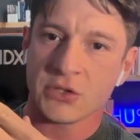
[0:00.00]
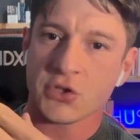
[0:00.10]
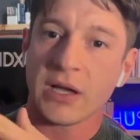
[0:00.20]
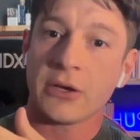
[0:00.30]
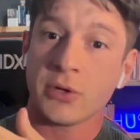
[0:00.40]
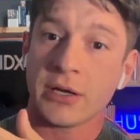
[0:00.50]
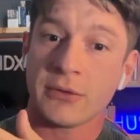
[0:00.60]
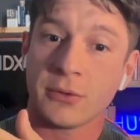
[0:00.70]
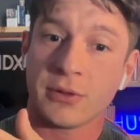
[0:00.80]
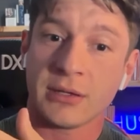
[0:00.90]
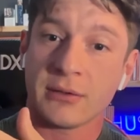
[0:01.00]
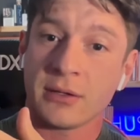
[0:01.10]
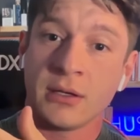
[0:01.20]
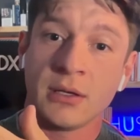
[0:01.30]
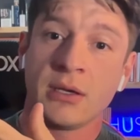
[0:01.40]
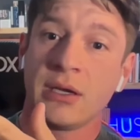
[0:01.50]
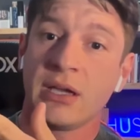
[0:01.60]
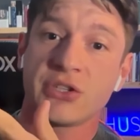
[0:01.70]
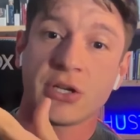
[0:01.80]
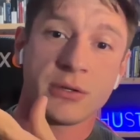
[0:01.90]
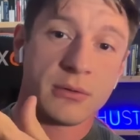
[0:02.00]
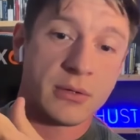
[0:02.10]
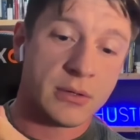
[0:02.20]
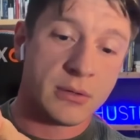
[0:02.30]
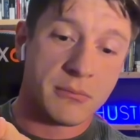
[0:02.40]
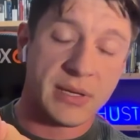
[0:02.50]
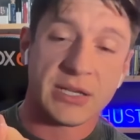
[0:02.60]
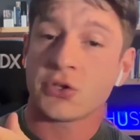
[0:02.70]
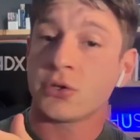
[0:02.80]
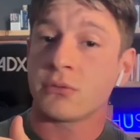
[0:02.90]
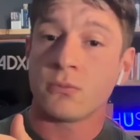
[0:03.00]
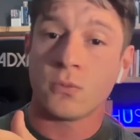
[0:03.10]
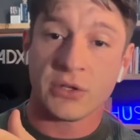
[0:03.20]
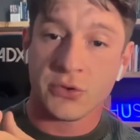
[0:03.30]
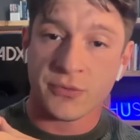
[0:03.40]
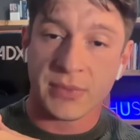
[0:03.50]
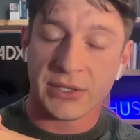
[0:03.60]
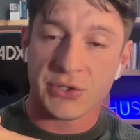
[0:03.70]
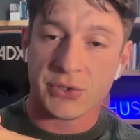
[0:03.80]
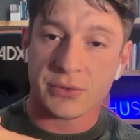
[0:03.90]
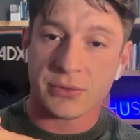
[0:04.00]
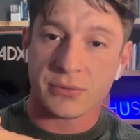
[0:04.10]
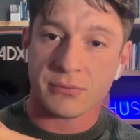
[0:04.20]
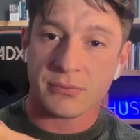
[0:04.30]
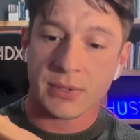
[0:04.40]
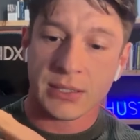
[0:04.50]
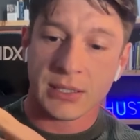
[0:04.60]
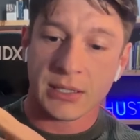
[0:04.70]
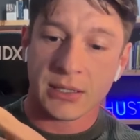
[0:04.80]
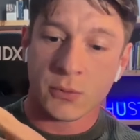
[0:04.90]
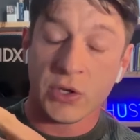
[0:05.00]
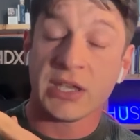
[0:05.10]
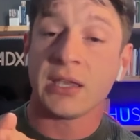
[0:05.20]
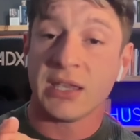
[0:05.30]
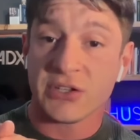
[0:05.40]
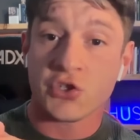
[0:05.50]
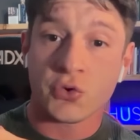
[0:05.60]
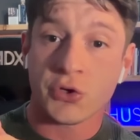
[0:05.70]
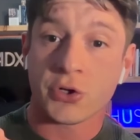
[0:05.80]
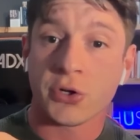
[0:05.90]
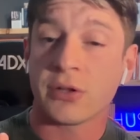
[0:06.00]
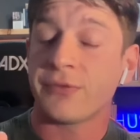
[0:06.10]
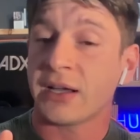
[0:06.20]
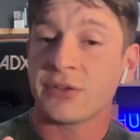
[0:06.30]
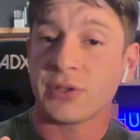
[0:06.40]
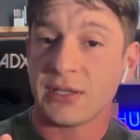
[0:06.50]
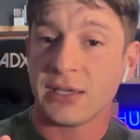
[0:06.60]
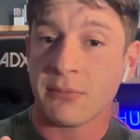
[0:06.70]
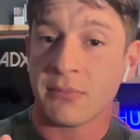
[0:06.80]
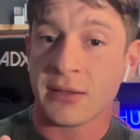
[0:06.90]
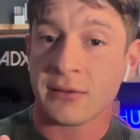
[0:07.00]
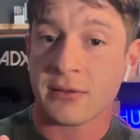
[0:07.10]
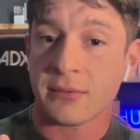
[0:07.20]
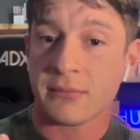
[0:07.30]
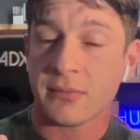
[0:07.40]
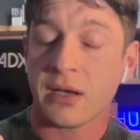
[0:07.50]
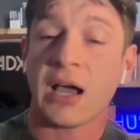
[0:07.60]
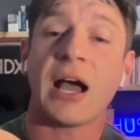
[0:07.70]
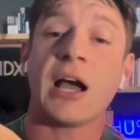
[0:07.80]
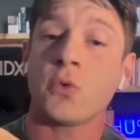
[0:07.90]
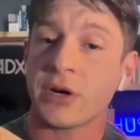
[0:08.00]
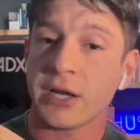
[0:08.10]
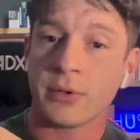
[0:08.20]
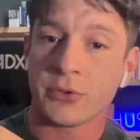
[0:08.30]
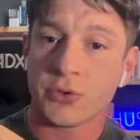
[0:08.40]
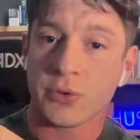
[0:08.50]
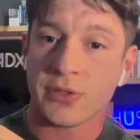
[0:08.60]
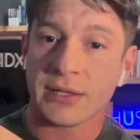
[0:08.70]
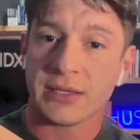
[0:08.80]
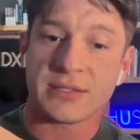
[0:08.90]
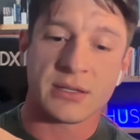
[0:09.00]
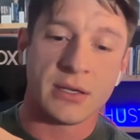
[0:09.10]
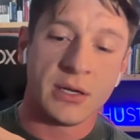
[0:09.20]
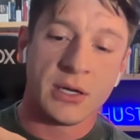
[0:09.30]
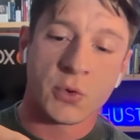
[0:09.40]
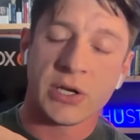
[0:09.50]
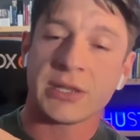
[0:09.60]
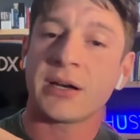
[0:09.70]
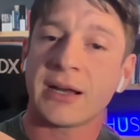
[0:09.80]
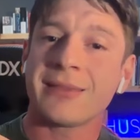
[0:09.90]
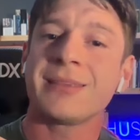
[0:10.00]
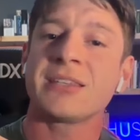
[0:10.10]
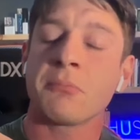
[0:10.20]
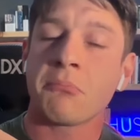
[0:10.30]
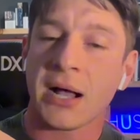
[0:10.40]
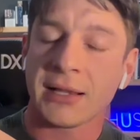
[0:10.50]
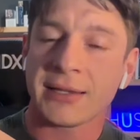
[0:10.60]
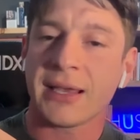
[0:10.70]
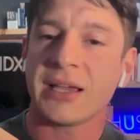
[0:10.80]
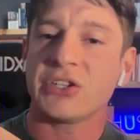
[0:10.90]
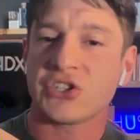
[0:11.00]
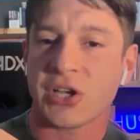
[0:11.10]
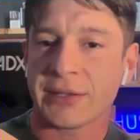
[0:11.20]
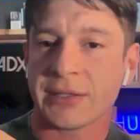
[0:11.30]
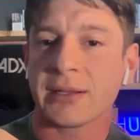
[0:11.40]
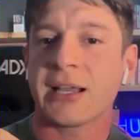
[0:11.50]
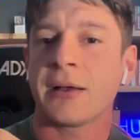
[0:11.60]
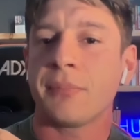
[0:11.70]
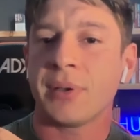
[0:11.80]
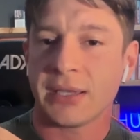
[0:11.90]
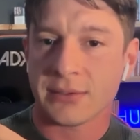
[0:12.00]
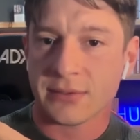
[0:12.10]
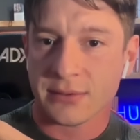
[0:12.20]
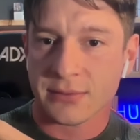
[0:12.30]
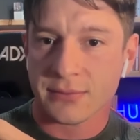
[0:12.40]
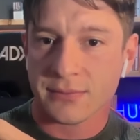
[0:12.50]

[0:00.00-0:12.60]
So how do I do that? Hey, John, based on what you've mentioned, we can get you to your goal of 100K a month. How we're able to do that is we're going to run these multi-channel campaigns.